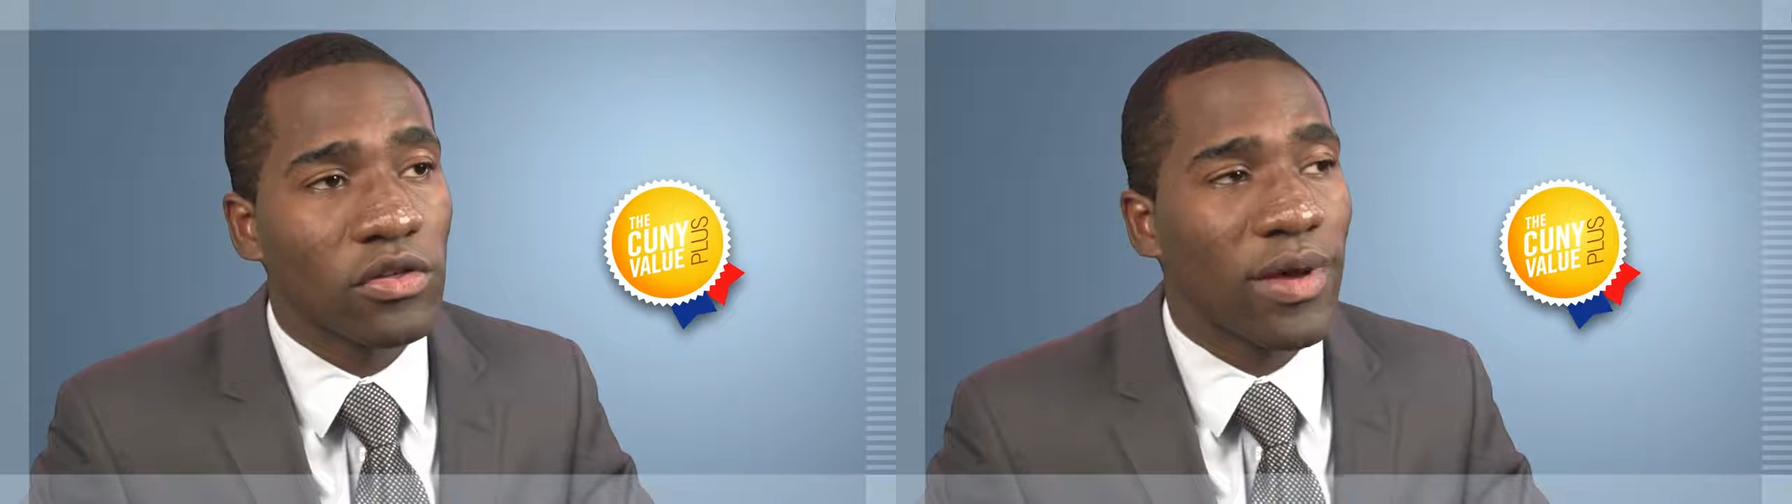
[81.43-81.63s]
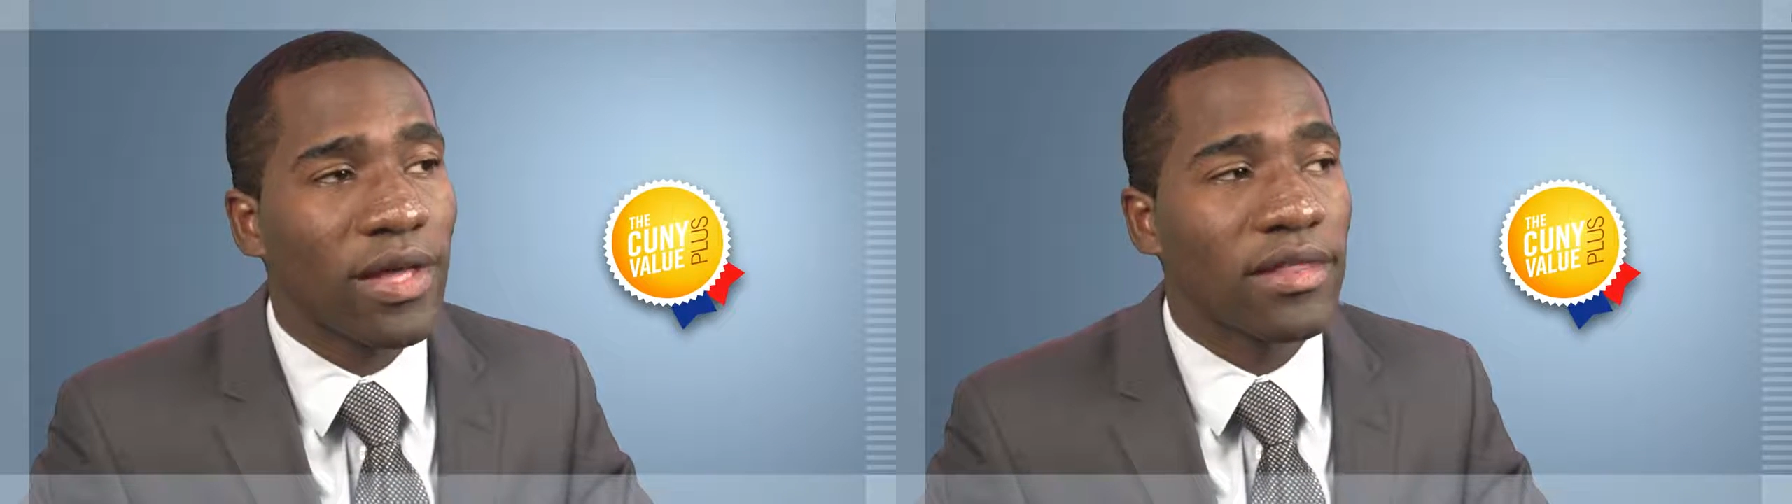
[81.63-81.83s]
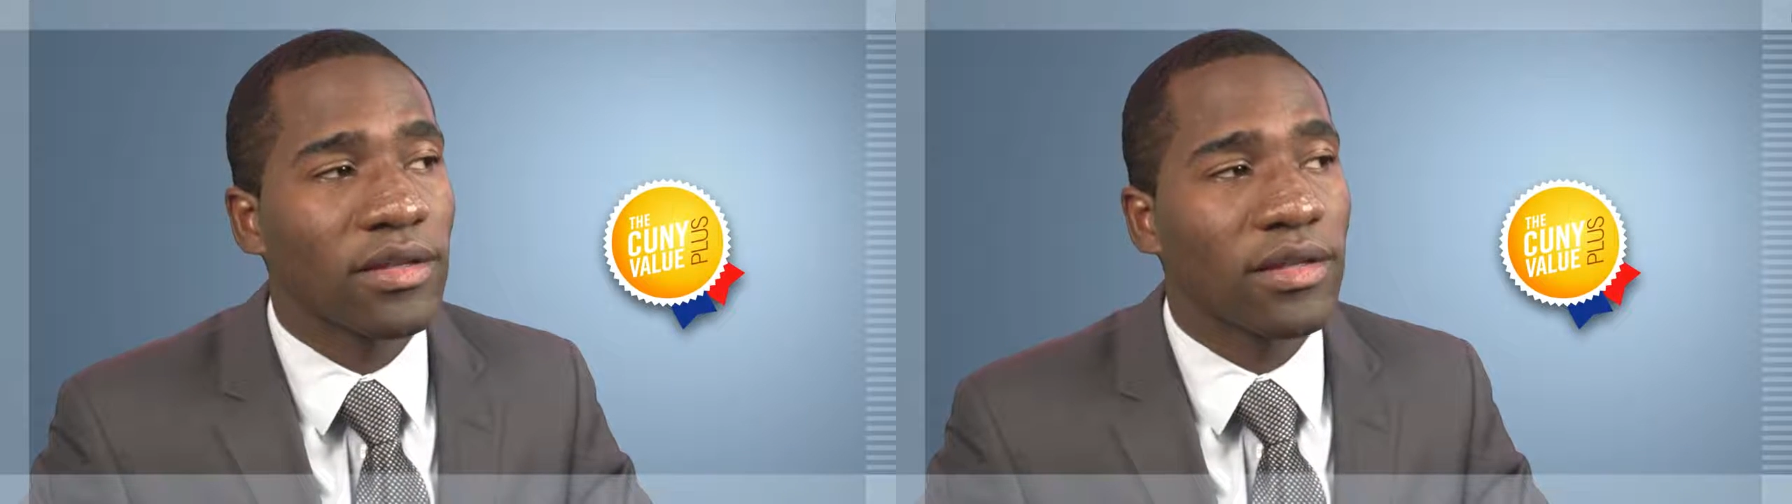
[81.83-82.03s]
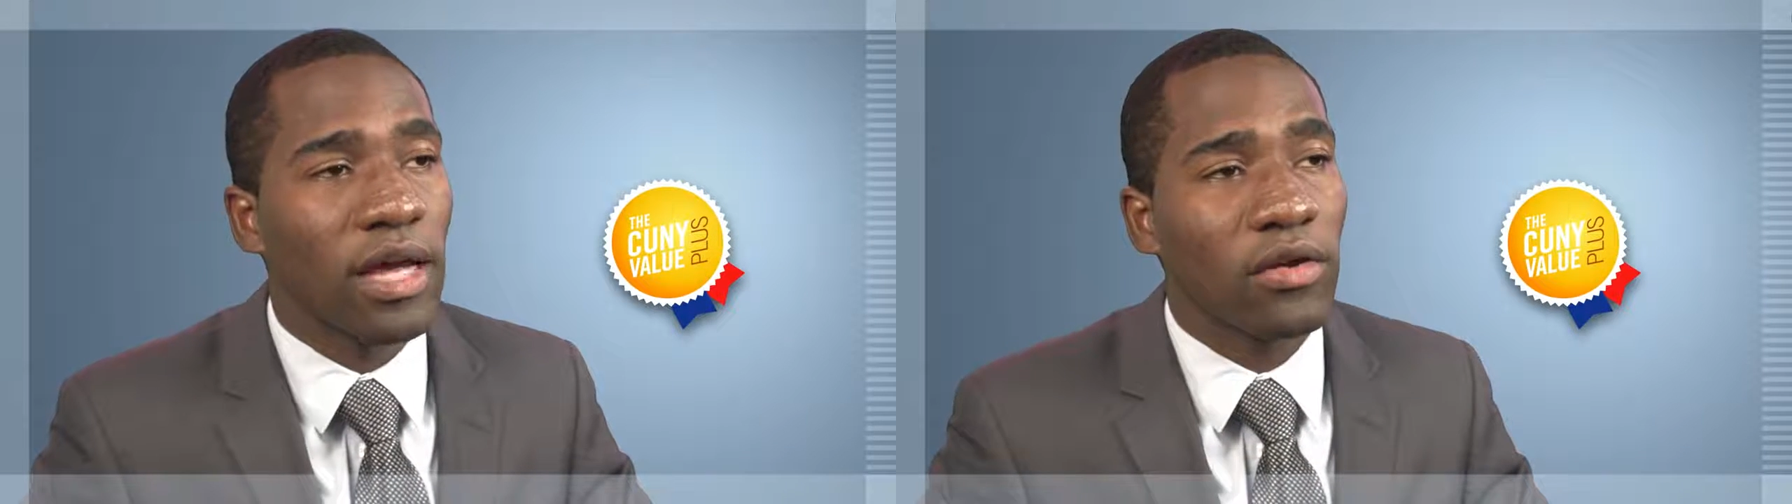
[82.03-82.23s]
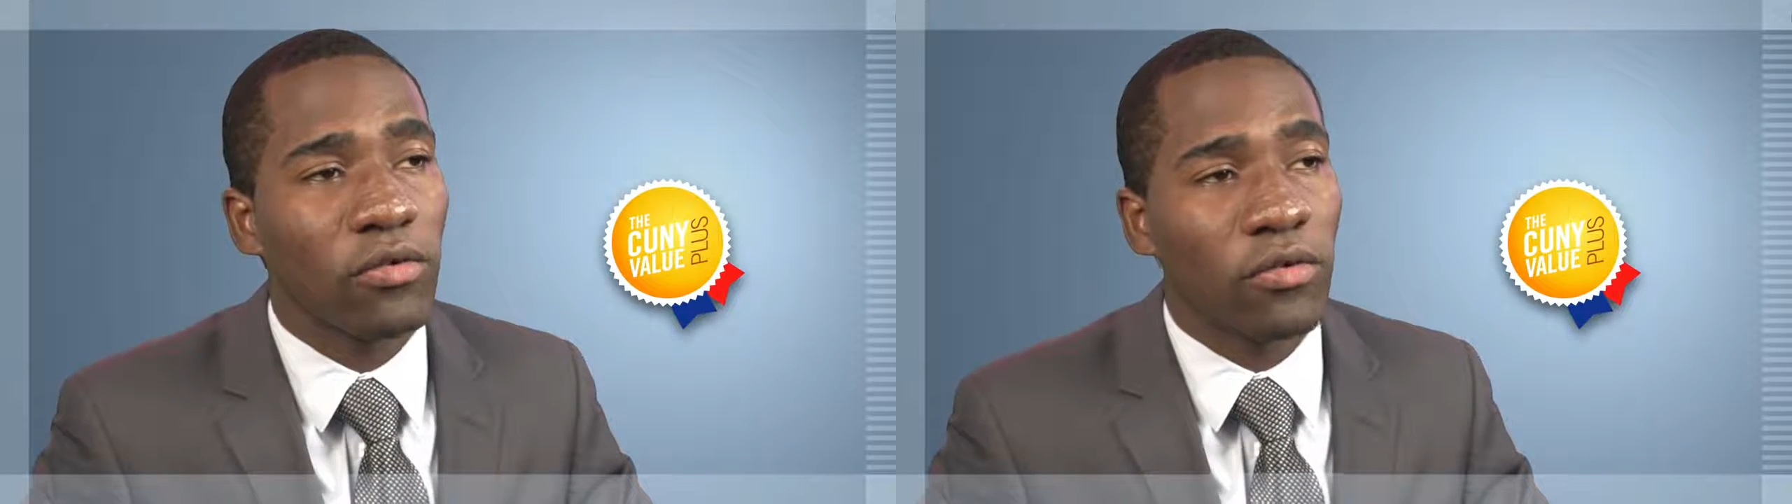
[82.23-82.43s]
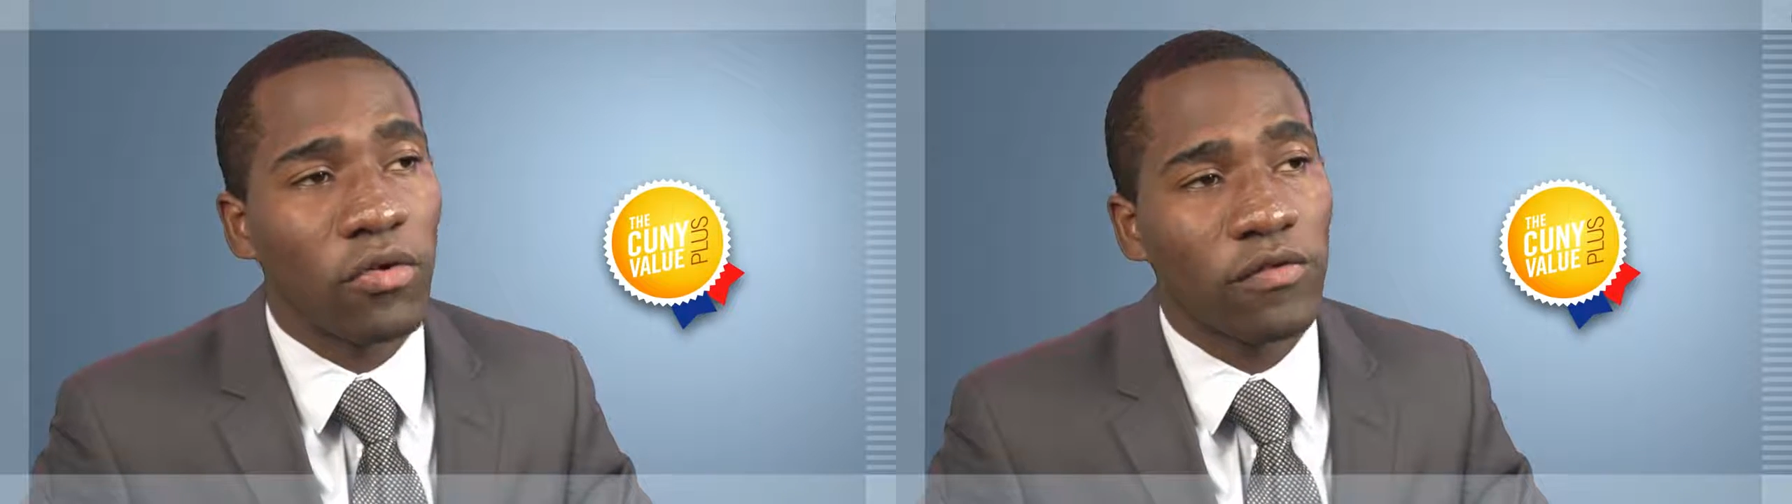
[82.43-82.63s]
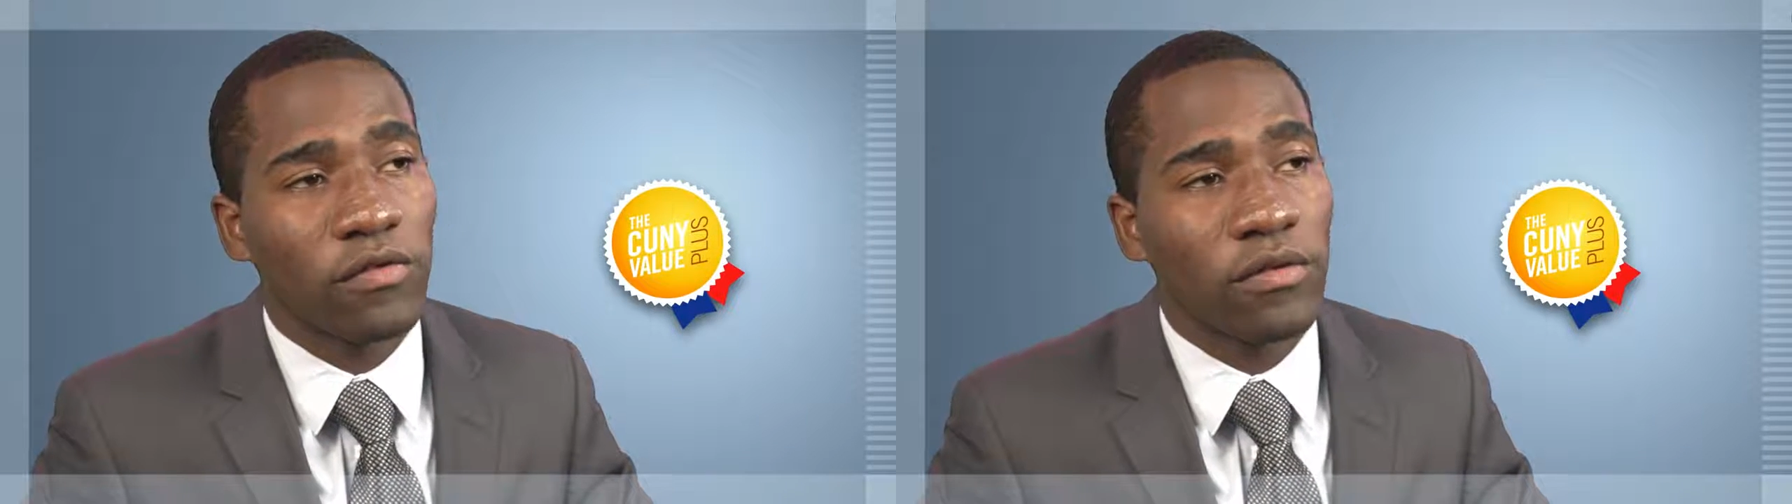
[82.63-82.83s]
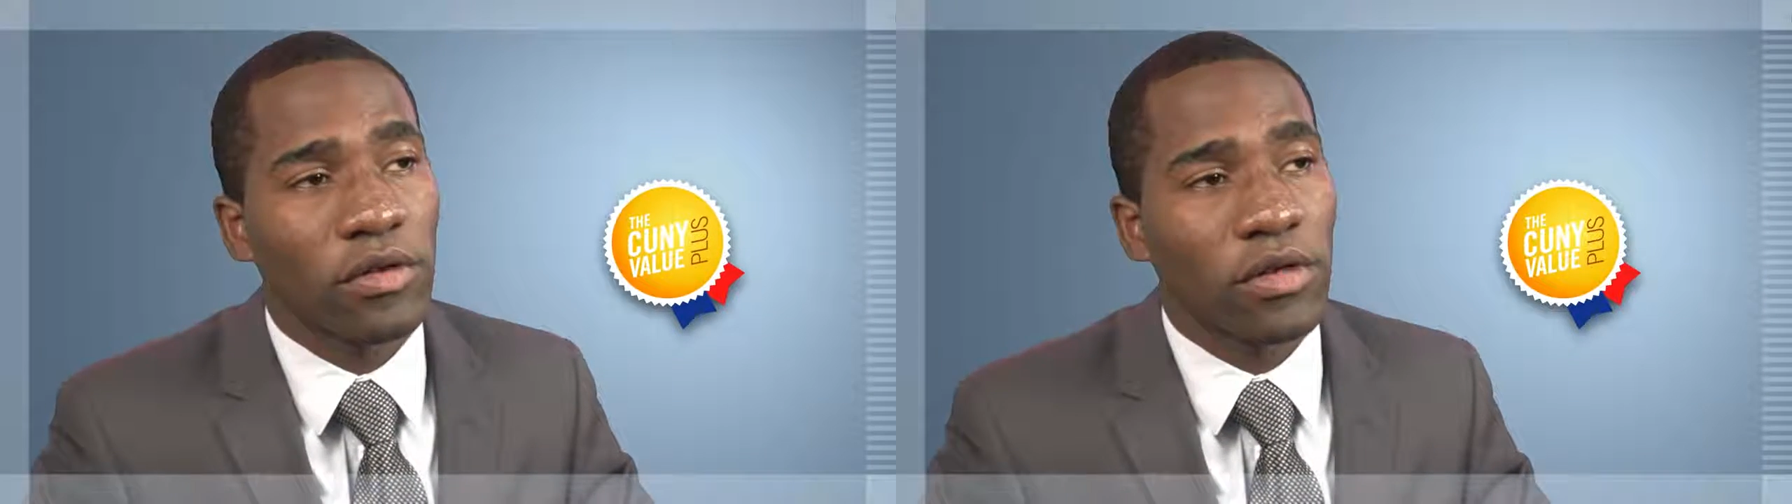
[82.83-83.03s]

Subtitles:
So I think that growth